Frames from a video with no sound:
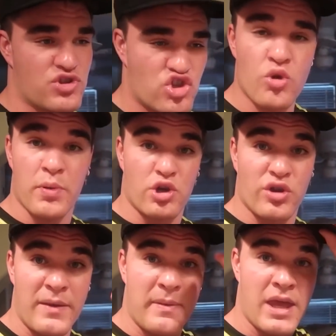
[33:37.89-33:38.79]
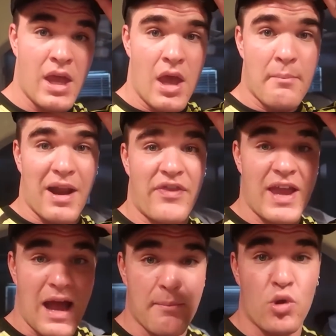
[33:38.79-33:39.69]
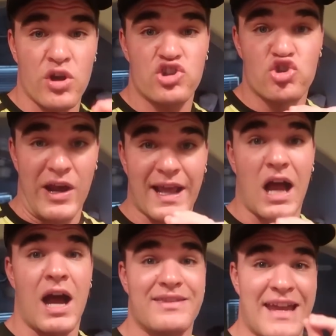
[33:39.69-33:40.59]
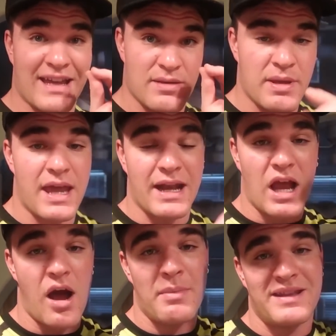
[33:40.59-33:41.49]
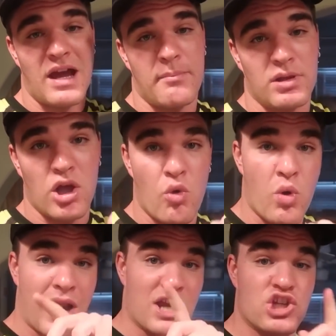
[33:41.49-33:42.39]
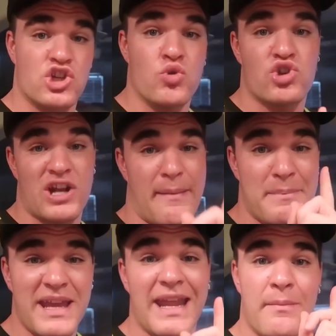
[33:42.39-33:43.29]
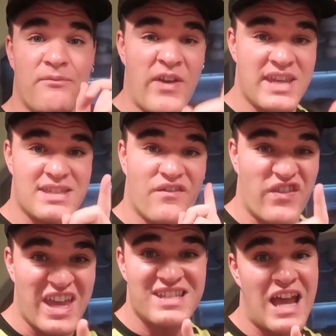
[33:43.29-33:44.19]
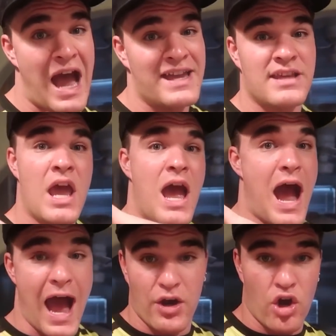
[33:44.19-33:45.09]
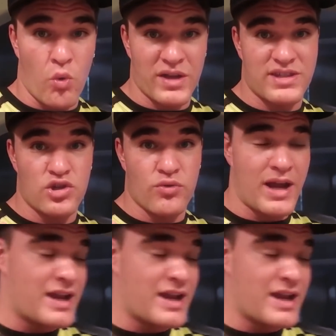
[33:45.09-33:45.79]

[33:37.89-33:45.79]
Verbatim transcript: It was super creepy, but I think I'm going to try to contact him again. Comment down below what I should do. Should I meet him face to face, guys? I don't know what to do